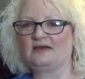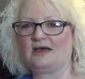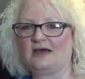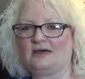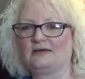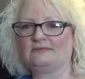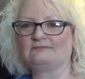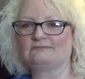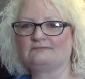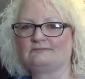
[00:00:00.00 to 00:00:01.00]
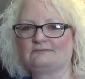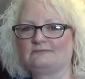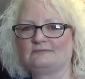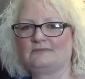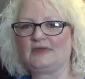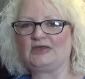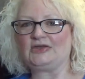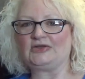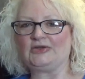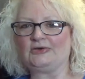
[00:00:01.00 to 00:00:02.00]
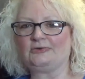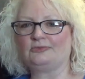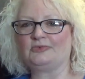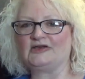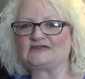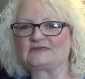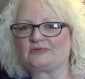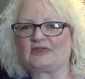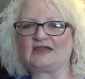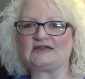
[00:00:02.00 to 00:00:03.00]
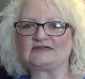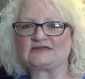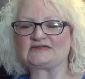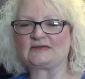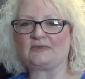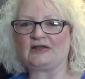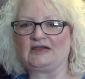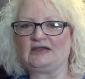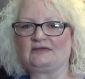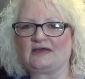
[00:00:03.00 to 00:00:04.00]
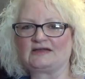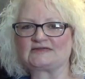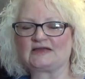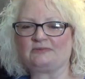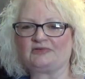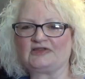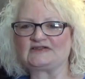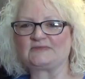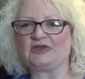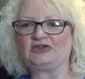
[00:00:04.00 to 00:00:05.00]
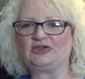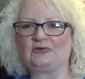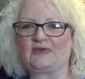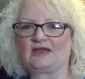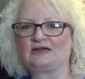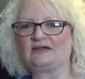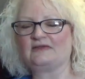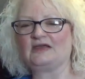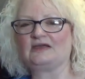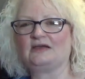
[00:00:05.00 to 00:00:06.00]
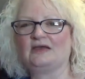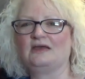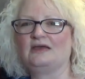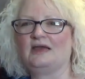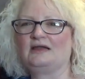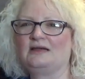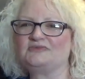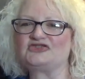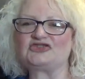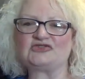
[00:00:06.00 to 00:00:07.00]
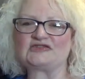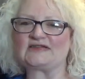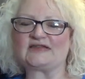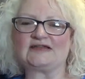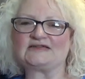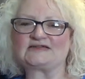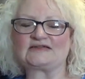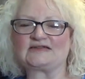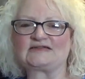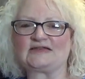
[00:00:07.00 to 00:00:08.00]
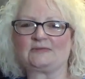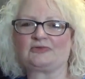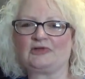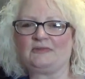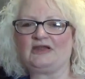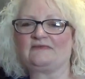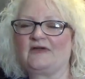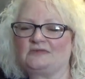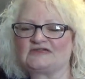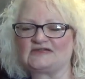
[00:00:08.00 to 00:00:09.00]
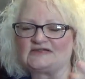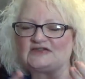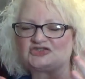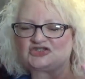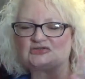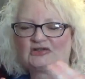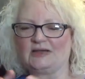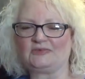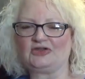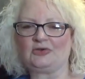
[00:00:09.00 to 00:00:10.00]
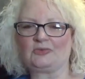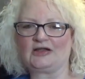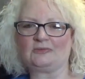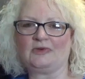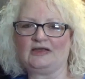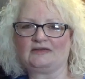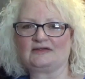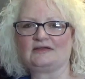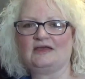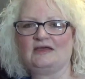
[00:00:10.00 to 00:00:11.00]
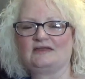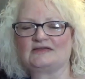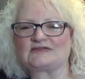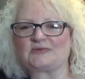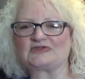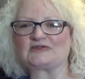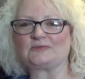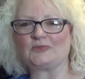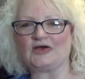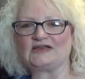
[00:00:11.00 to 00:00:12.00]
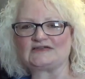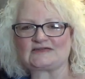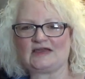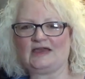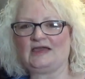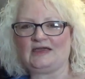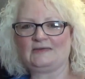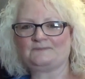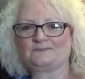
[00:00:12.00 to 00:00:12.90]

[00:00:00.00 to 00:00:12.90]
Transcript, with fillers: Um, you know, was related to somebody that's a policeman, you know, that kind of thing. And I'm just using that as an example. I mean, if I was a Shield, I would know right away that this person was a